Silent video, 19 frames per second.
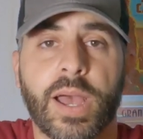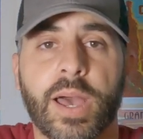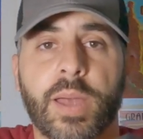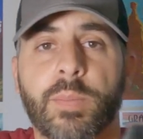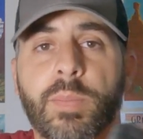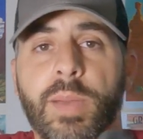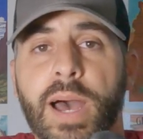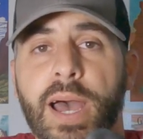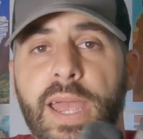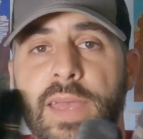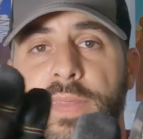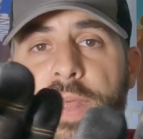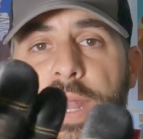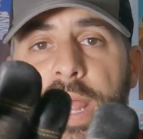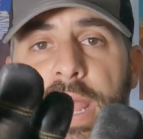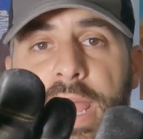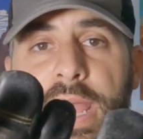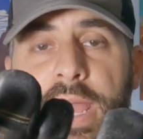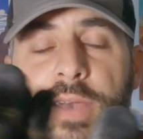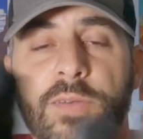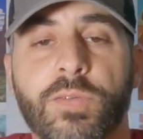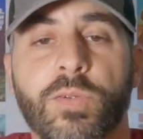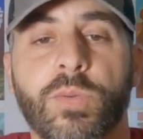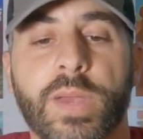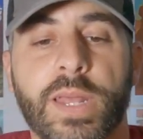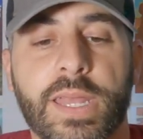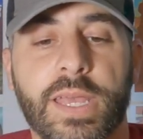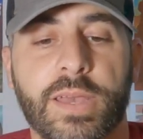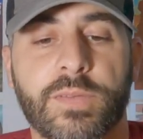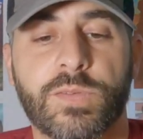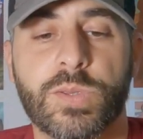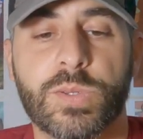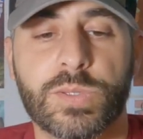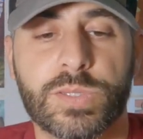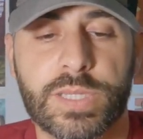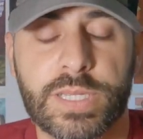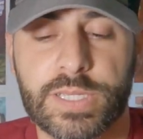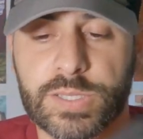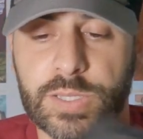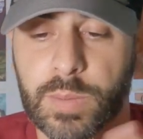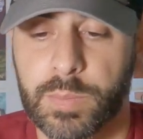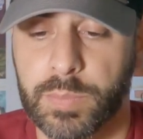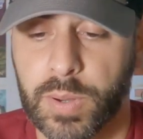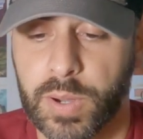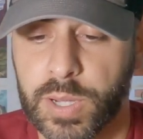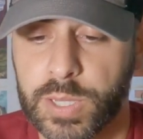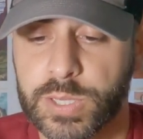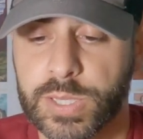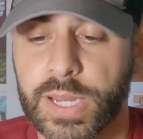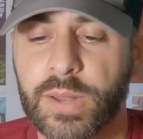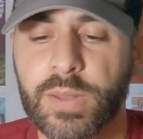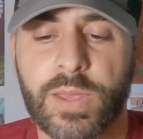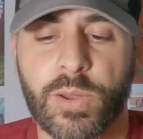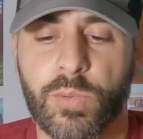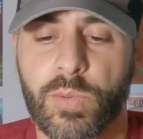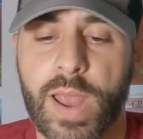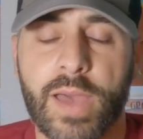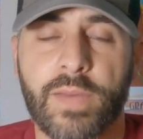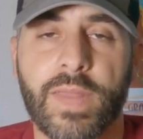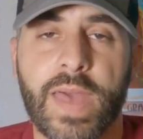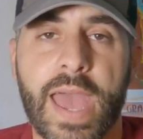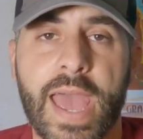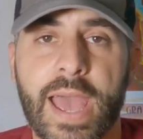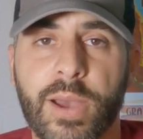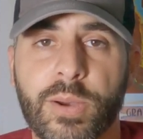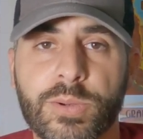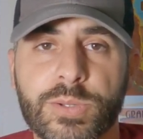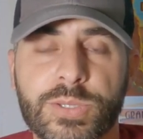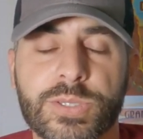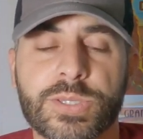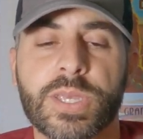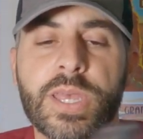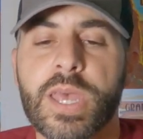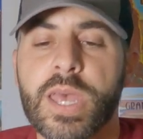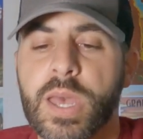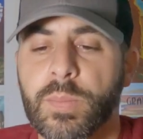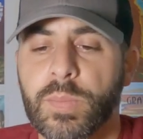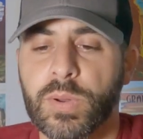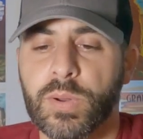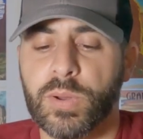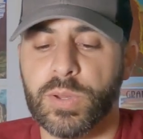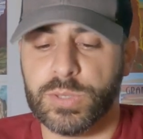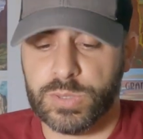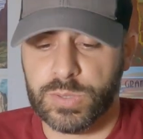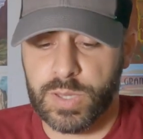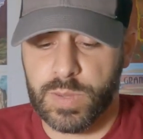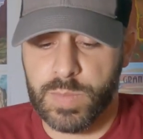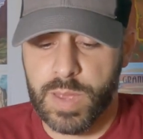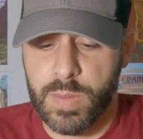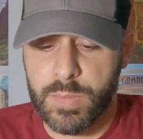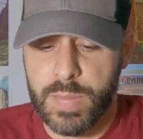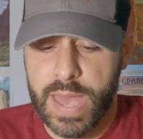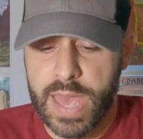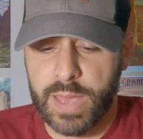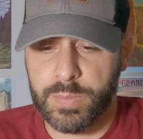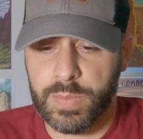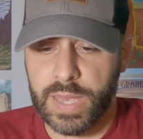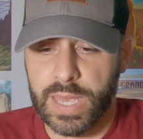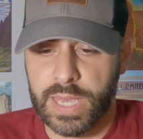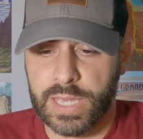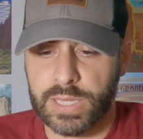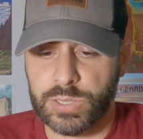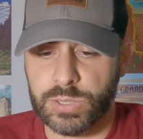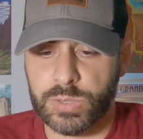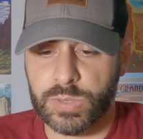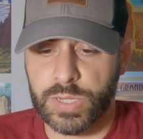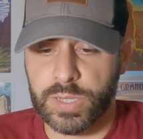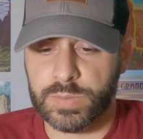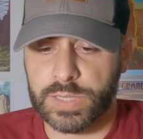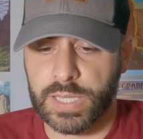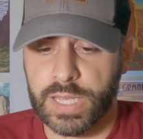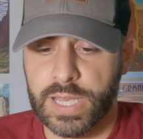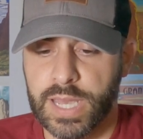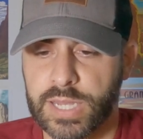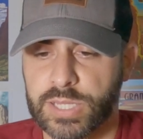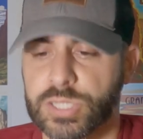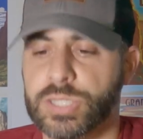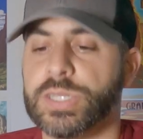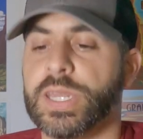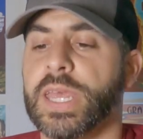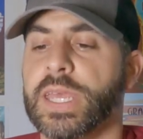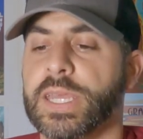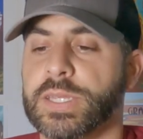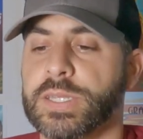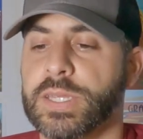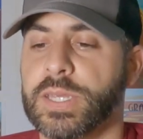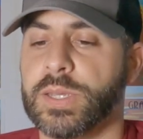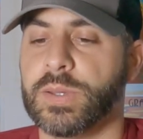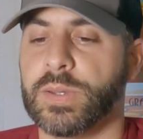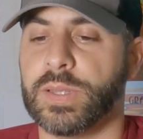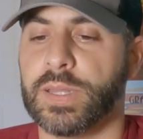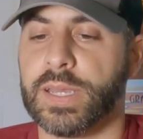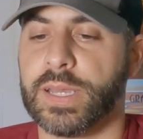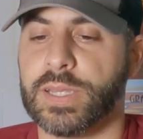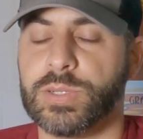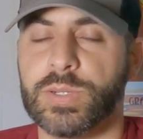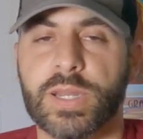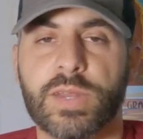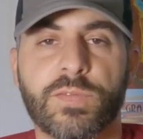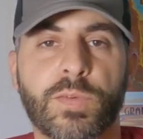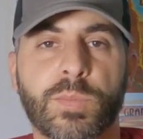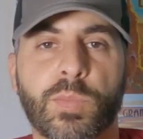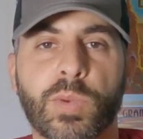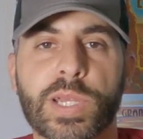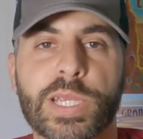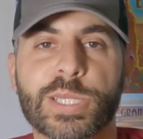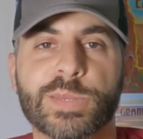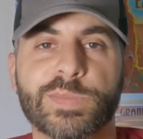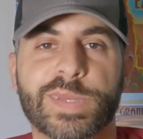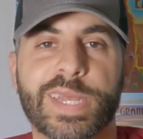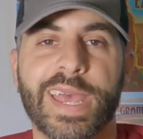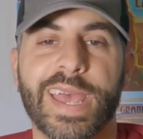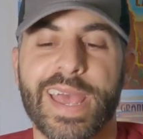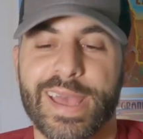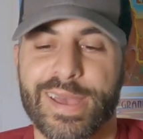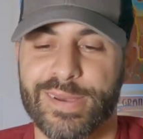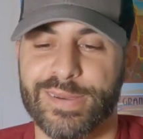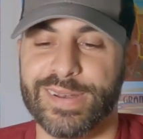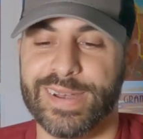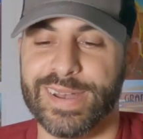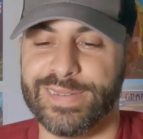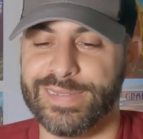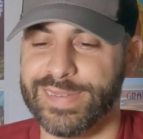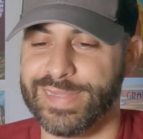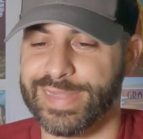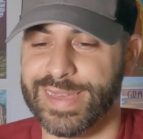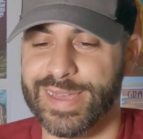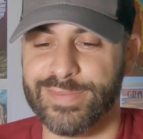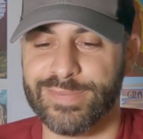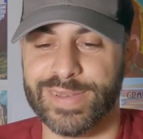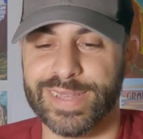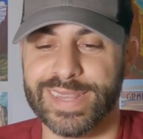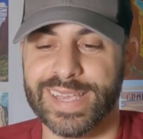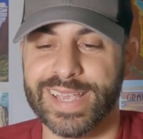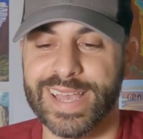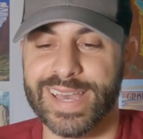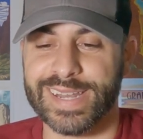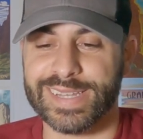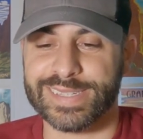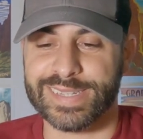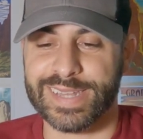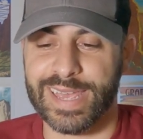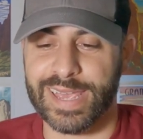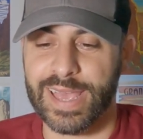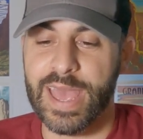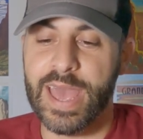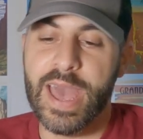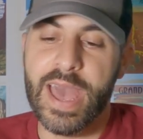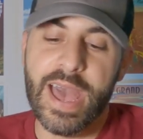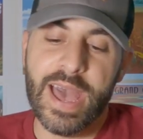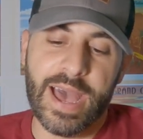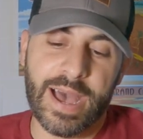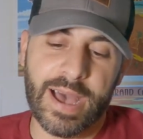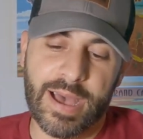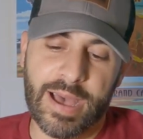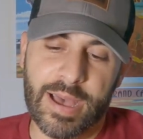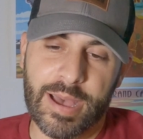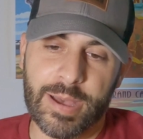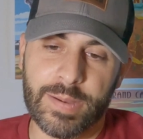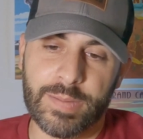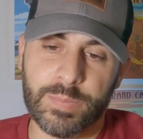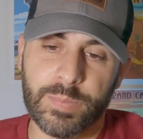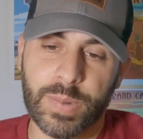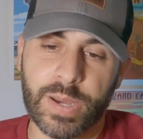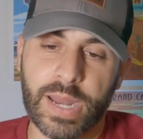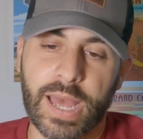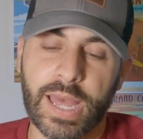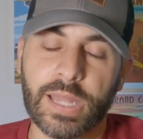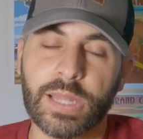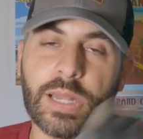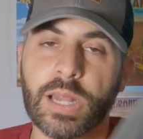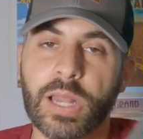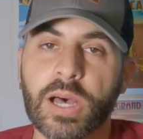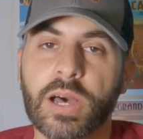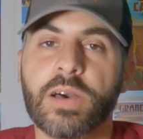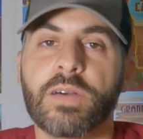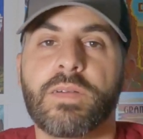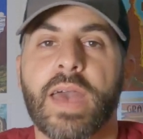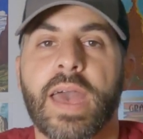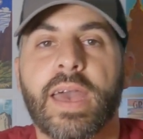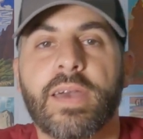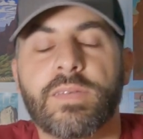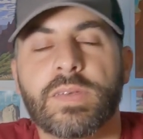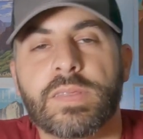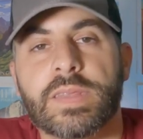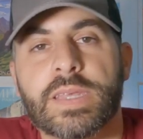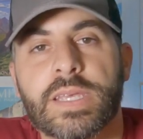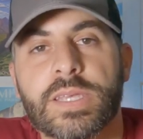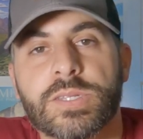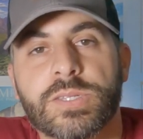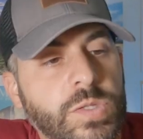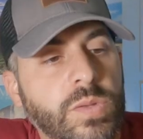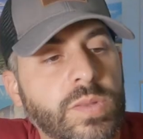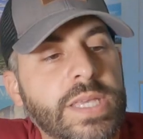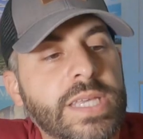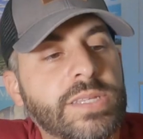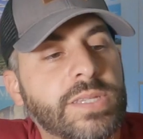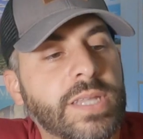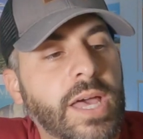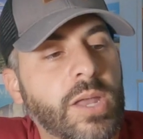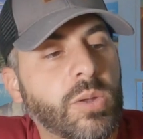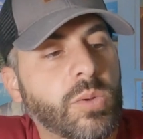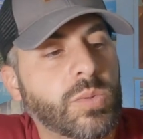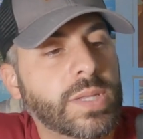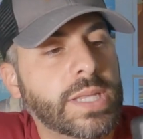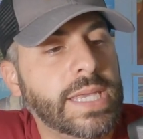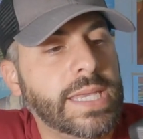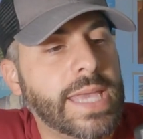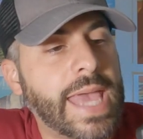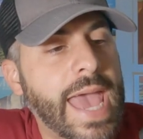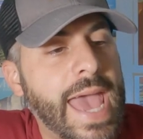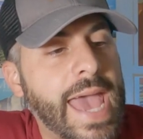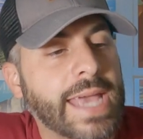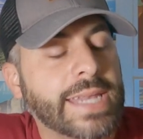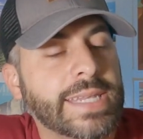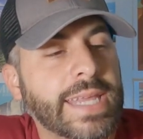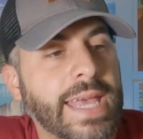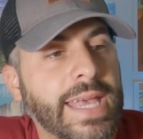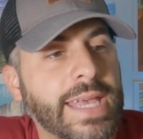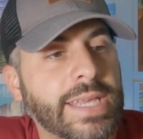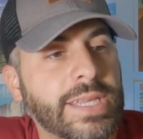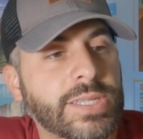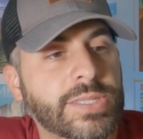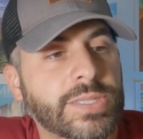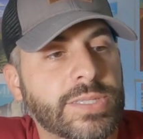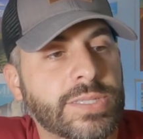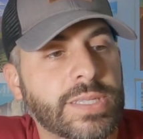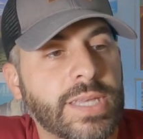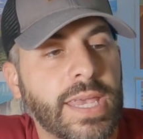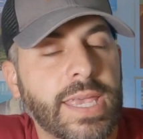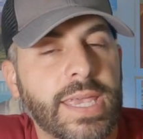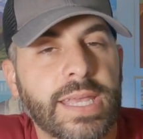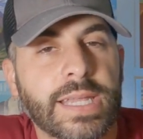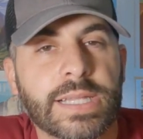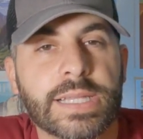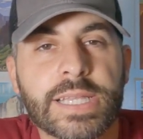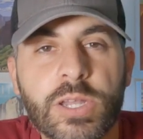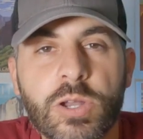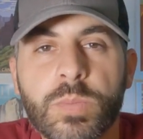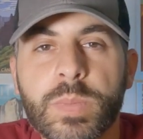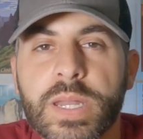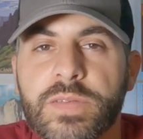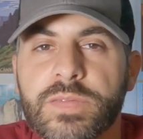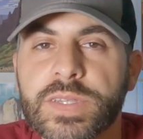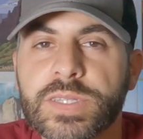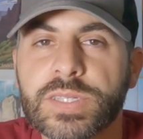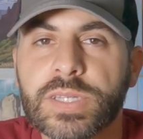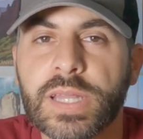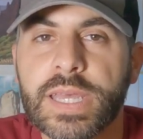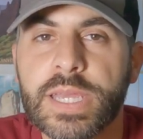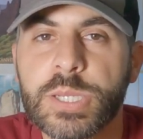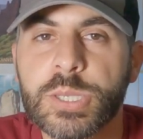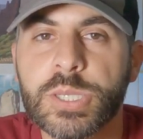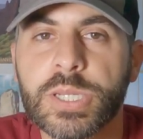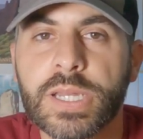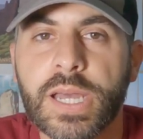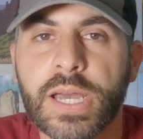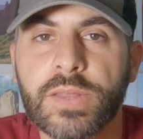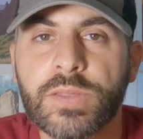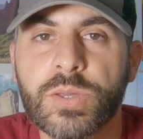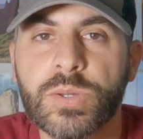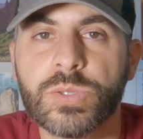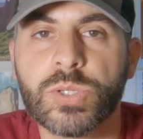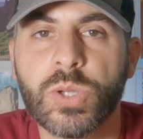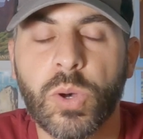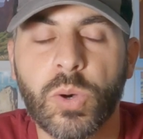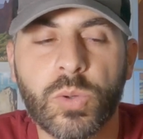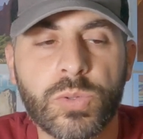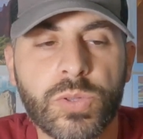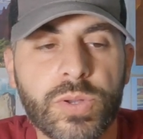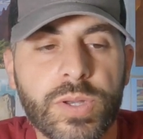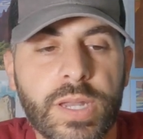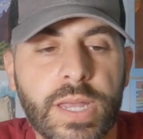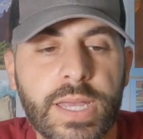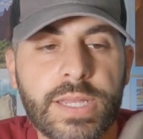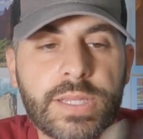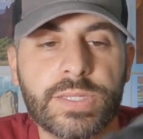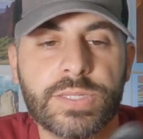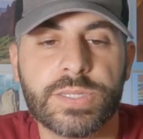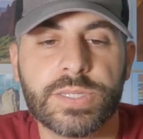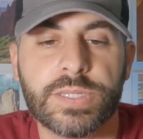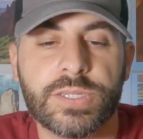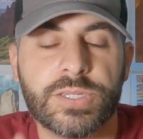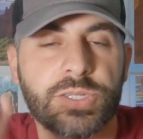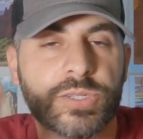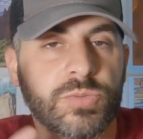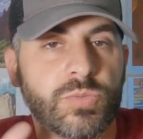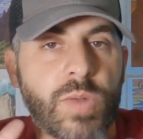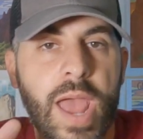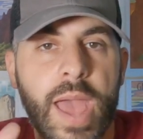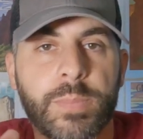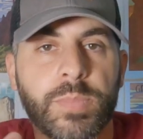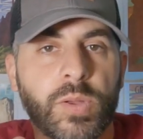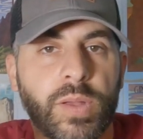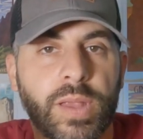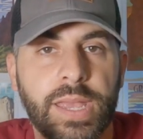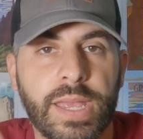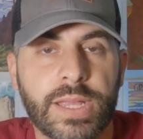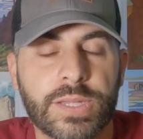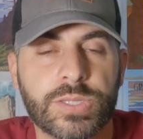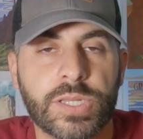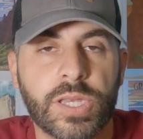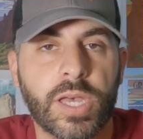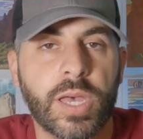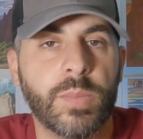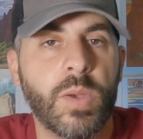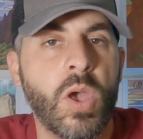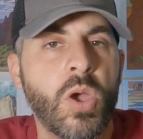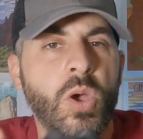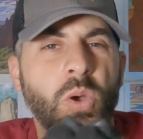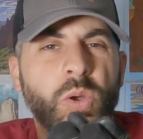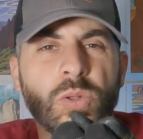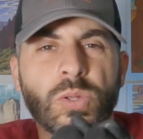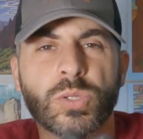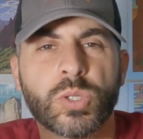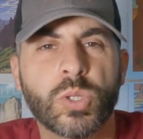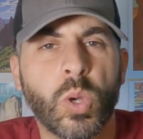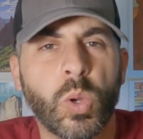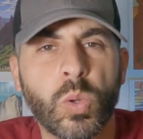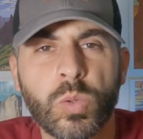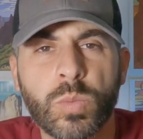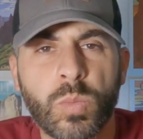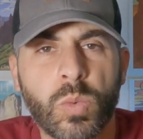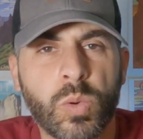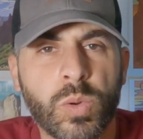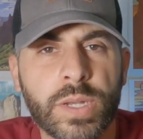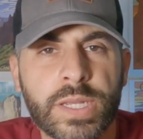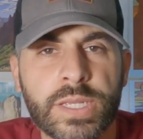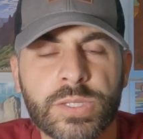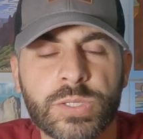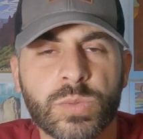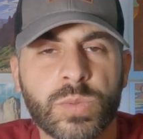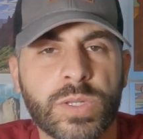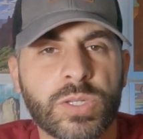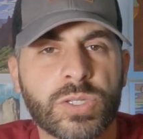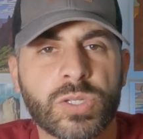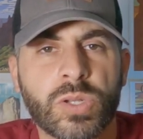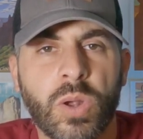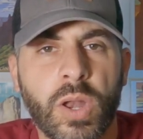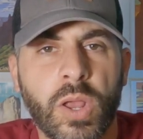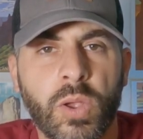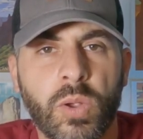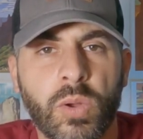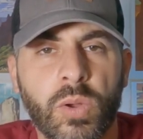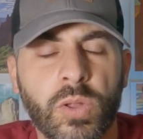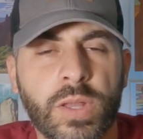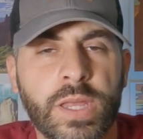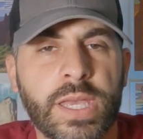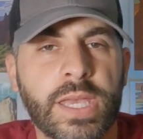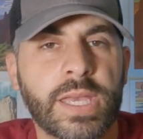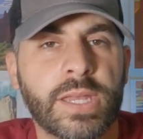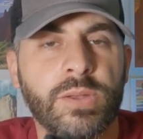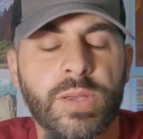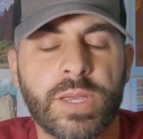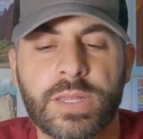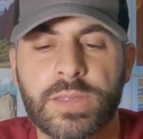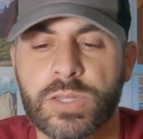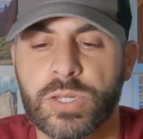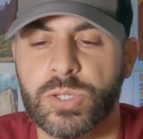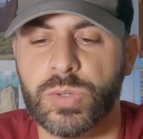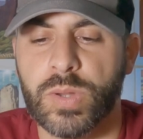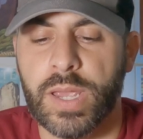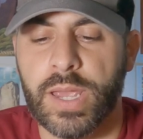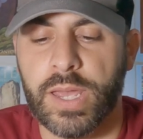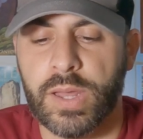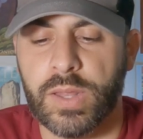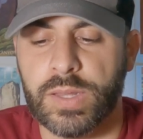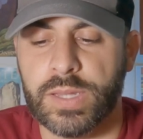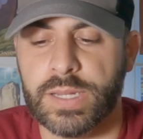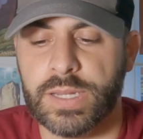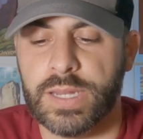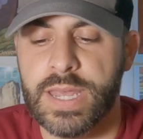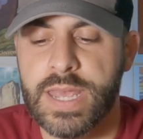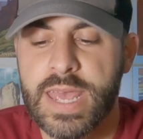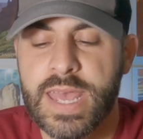on mine that I have already. I've used these a bunch, not only around the house, but also on my backpacking trips. They kind of stink too. Like, I tried to Febreze them down and everything, but they kind of stink. But I love having these. So these not only act as a little bit of insulation on those colder nights to just wrap your hands up, or those cold mornings when you're starting early and you're hitting the trail and